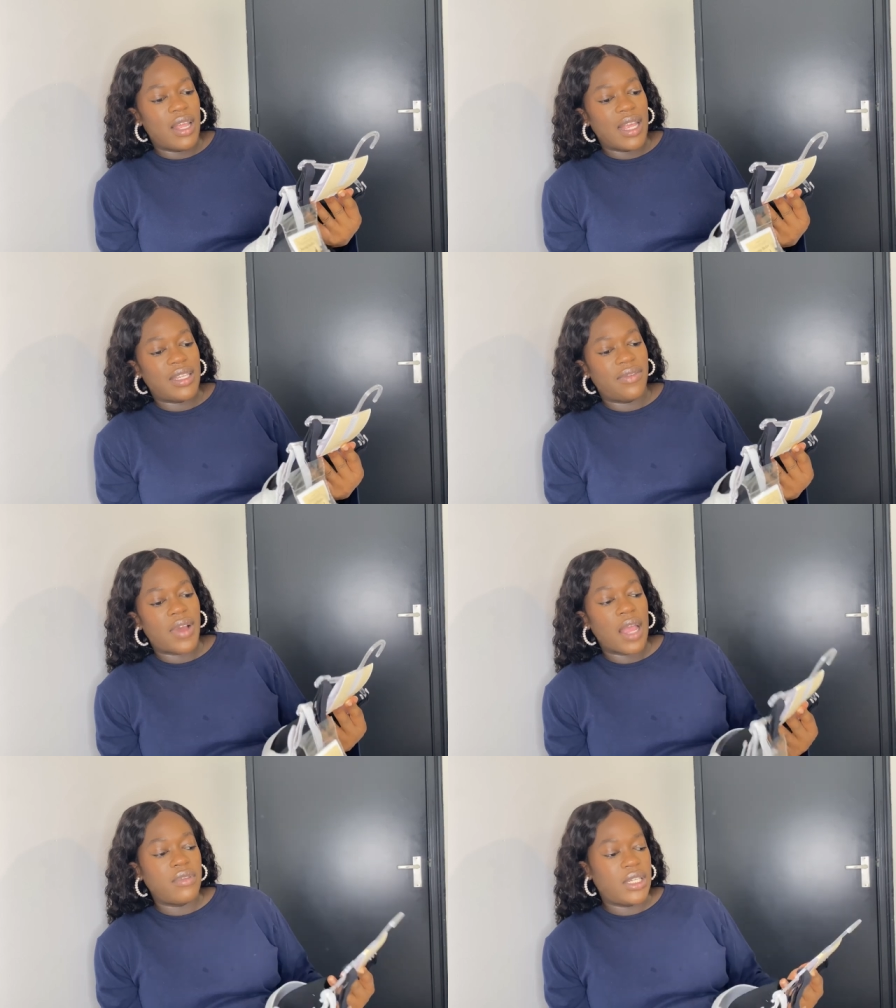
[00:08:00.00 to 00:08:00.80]

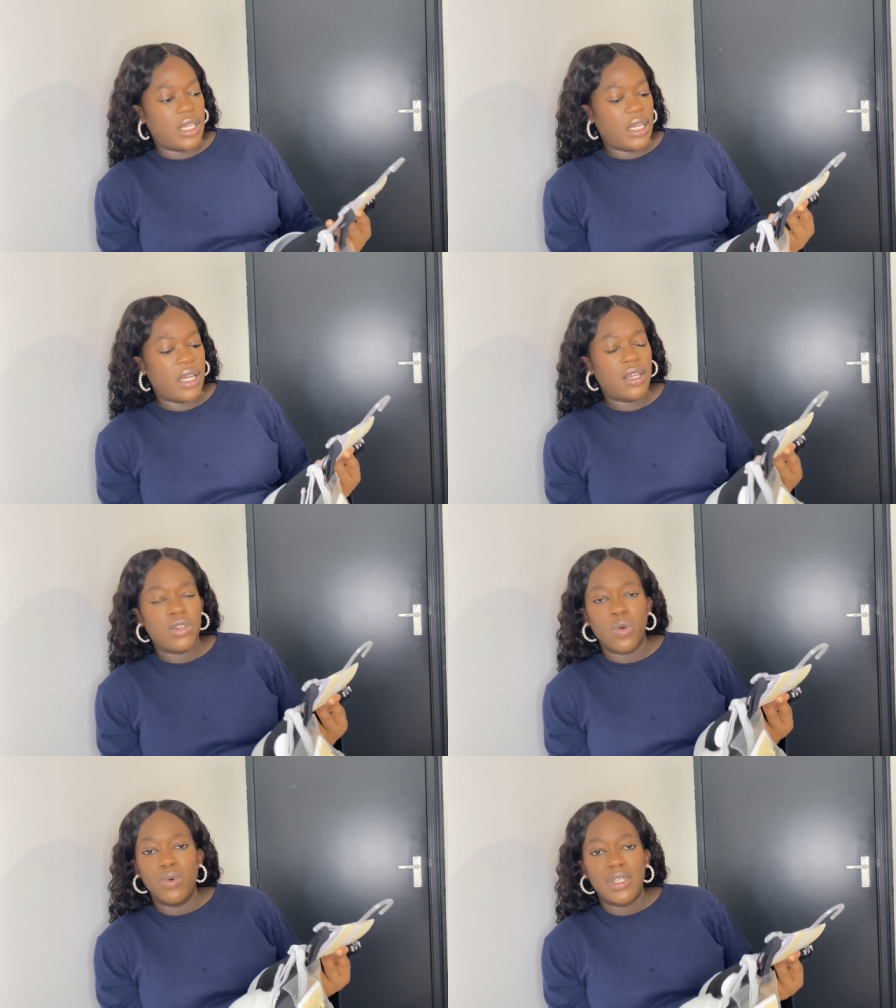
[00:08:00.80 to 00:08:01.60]
85d
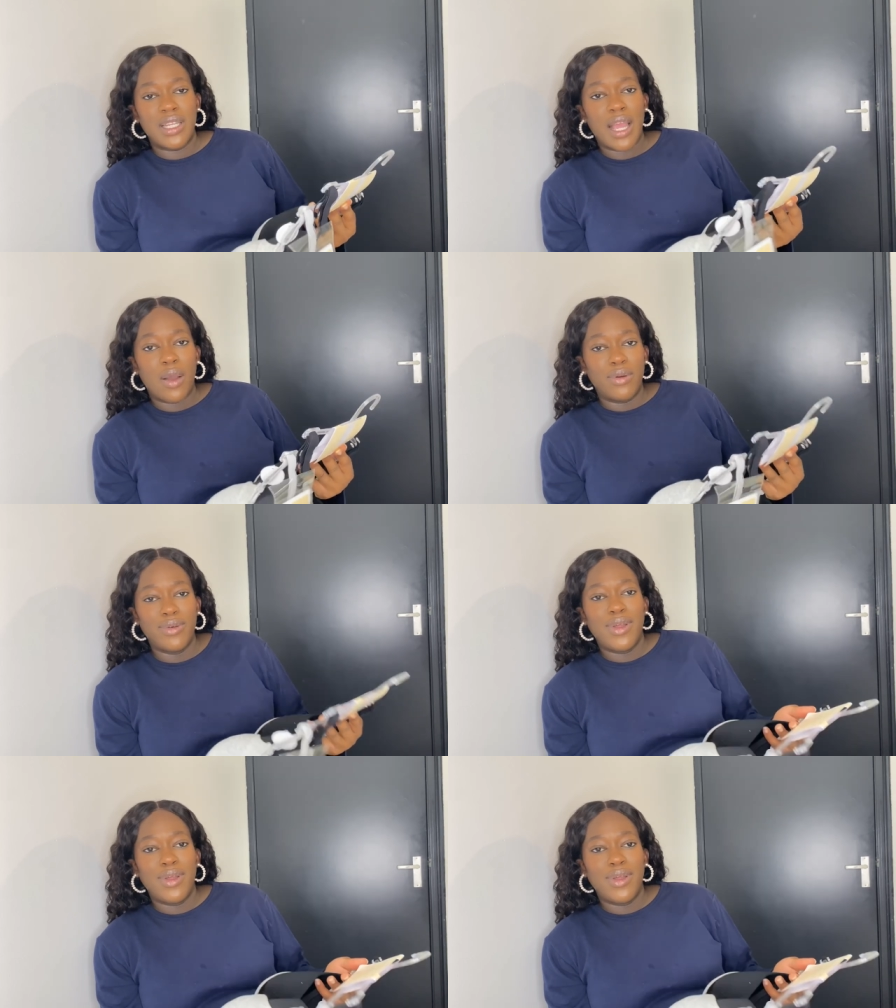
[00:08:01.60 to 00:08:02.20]
so we'll see how